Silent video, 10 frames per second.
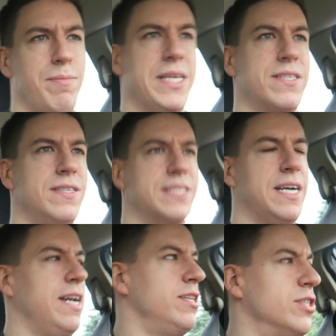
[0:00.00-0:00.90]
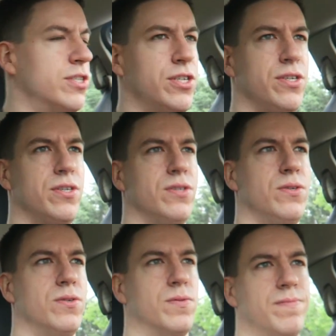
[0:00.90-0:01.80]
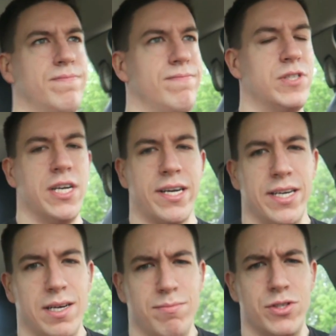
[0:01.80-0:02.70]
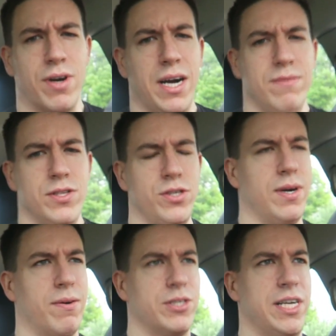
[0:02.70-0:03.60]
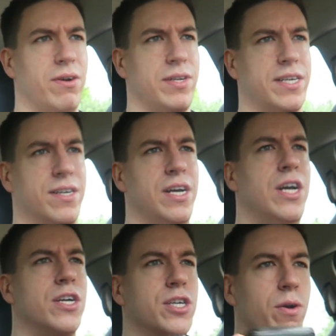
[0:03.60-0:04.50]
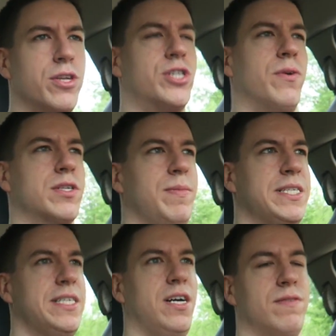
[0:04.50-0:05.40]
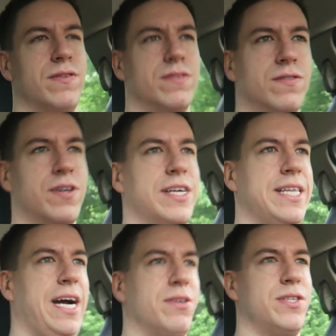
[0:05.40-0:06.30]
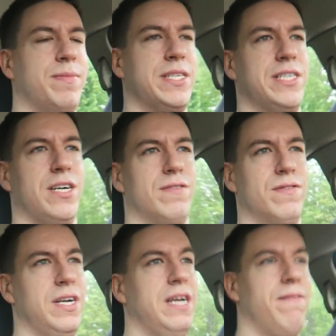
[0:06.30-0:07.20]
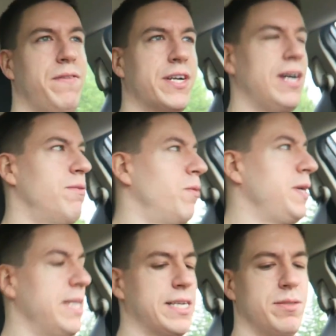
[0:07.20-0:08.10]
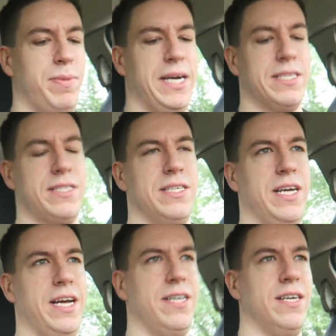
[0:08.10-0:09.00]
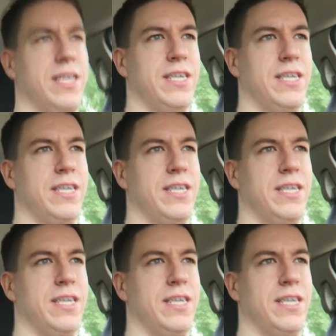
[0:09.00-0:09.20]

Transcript: I basically decided just to suck it up, drive the 2 hours down here, go to the showings myself, look at the houses myself, figure out what we think is best, and